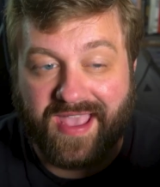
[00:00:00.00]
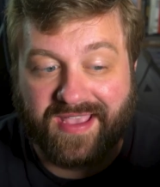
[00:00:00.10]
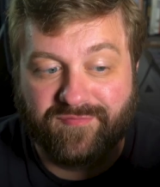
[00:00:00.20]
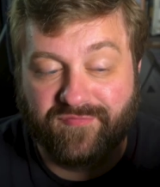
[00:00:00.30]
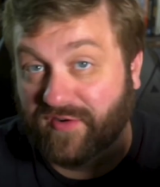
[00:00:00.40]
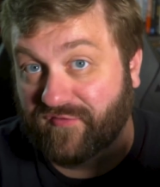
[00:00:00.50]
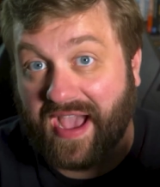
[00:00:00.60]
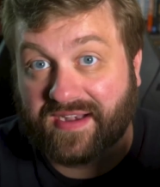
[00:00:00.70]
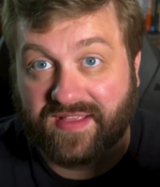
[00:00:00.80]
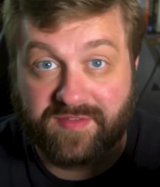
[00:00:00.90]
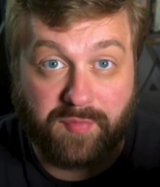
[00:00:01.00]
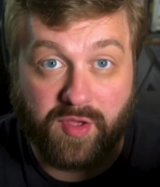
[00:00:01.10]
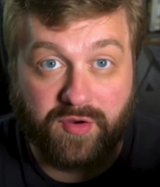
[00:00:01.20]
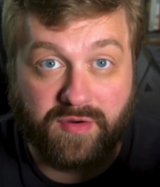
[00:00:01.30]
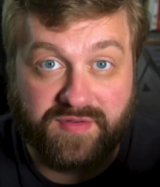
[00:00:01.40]
and fun fact, his
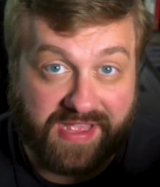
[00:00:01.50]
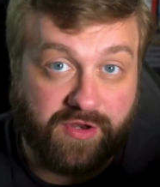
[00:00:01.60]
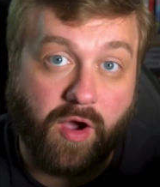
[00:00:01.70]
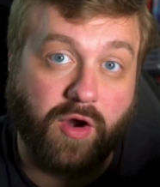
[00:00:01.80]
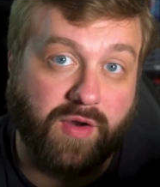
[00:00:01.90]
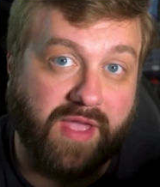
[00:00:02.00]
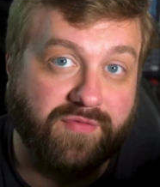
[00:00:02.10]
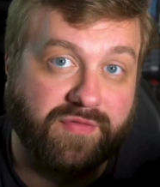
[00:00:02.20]
brother, Daniel Hargrave,